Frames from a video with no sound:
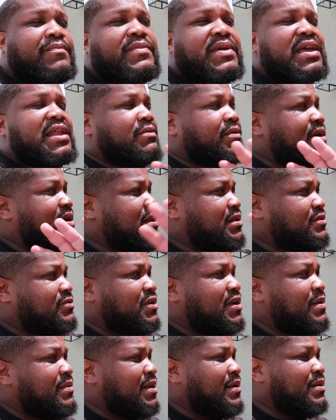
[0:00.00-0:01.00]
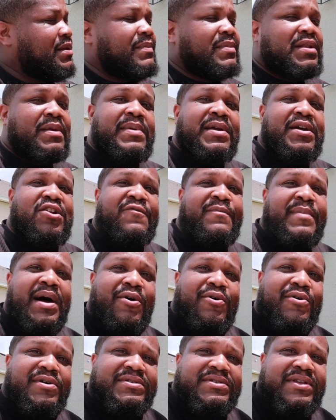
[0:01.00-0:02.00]
Anyway, so let me get off my
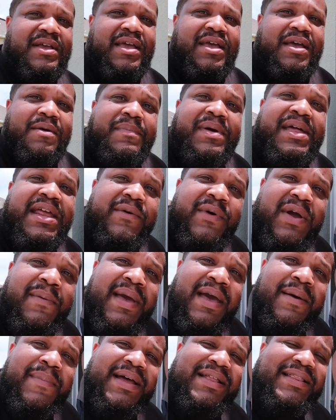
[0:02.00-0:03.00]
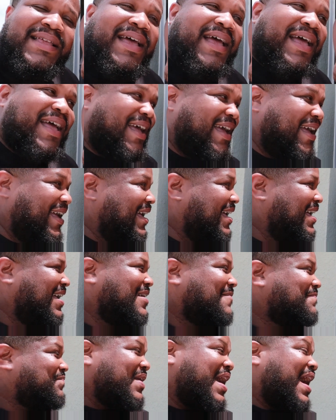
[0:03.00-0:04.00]
horse. But anyway, man, but
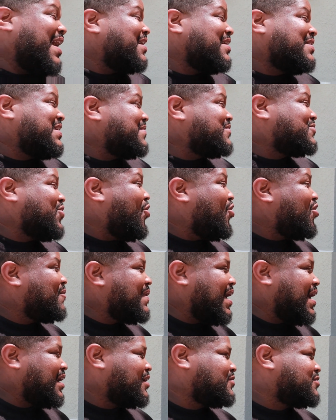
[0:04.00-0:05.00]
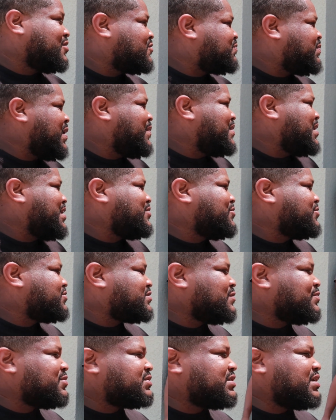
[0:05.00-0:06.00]
I could keep going, man, because there's people that do
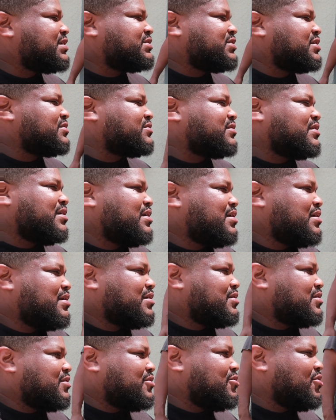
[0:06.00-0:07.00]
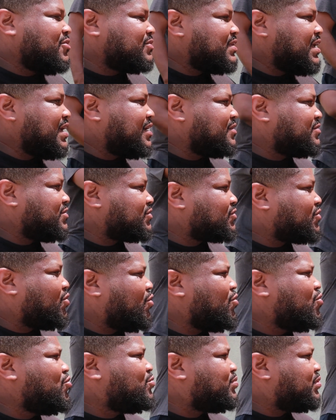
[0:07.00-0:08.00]
stupid shit just, you know what I'm saying, because it's
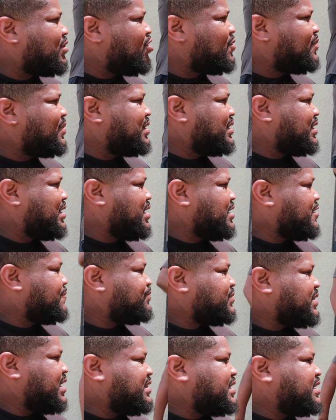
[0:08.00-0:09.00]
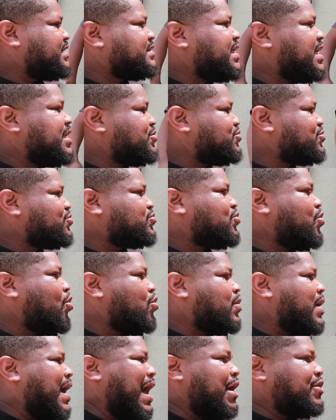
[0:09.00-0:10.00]
cool, bro. But at the end of the day, you don't
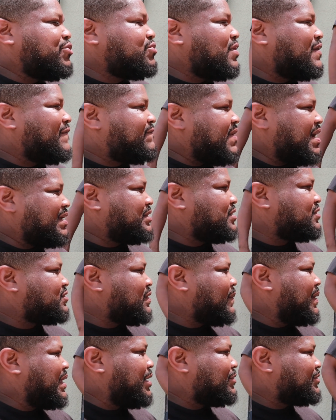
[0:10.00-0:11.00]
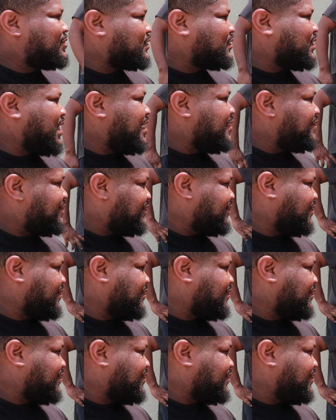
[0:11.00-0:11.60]
know how you affected somebody else's life.